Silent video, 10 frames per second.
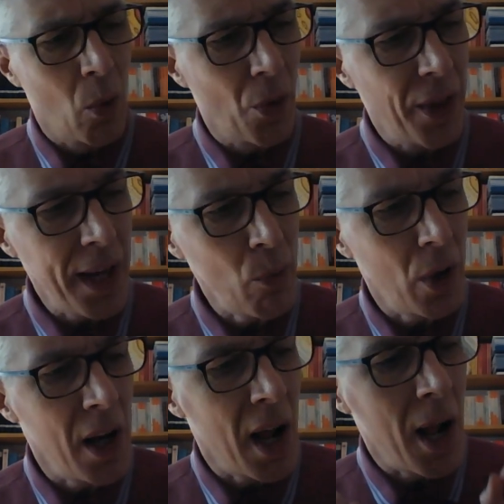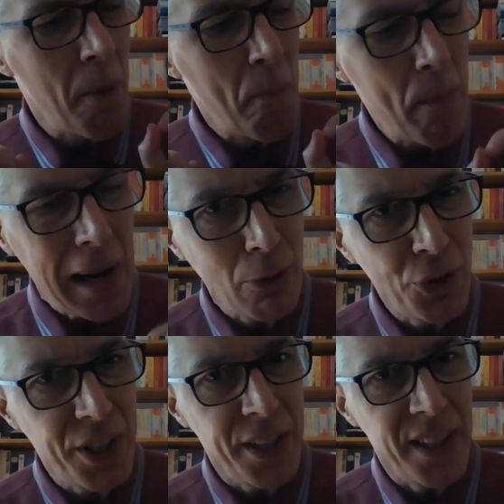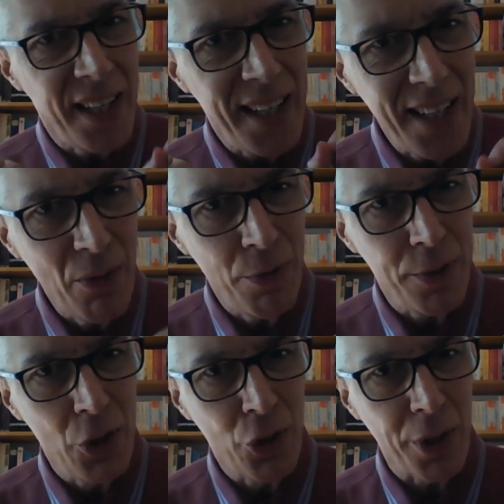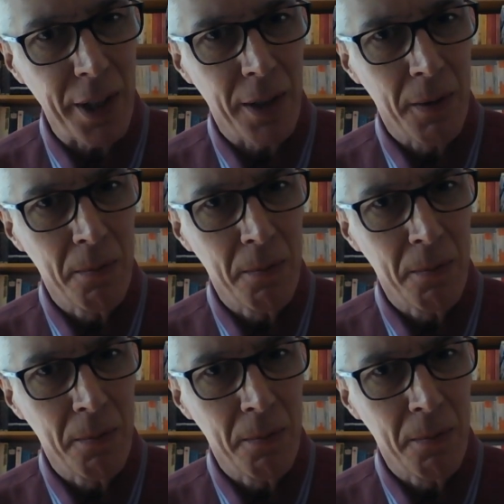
Well, they were mounted infantry.